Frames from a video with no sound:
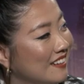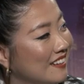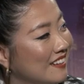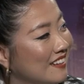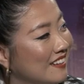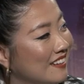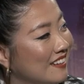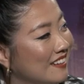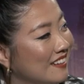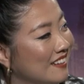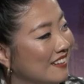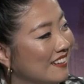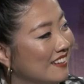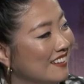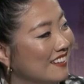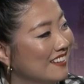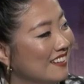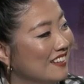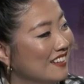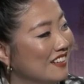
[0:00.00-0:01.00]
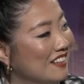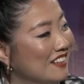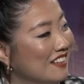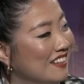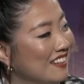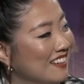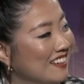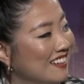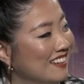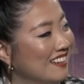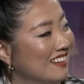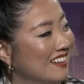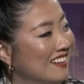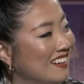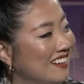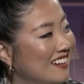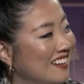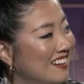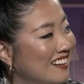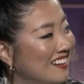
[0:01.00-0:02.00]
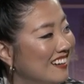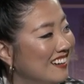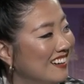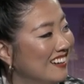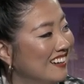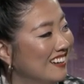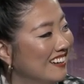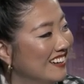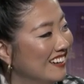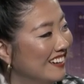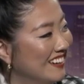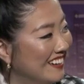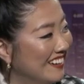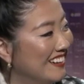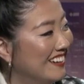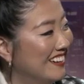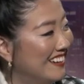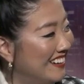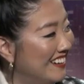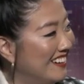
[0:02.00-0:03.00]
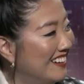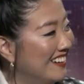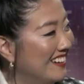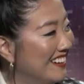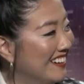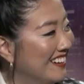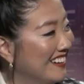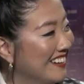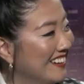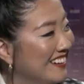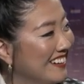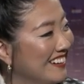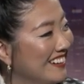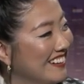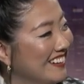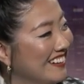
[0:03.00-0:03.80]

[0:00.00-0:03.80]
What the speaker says: No words are spoken by the person on screen.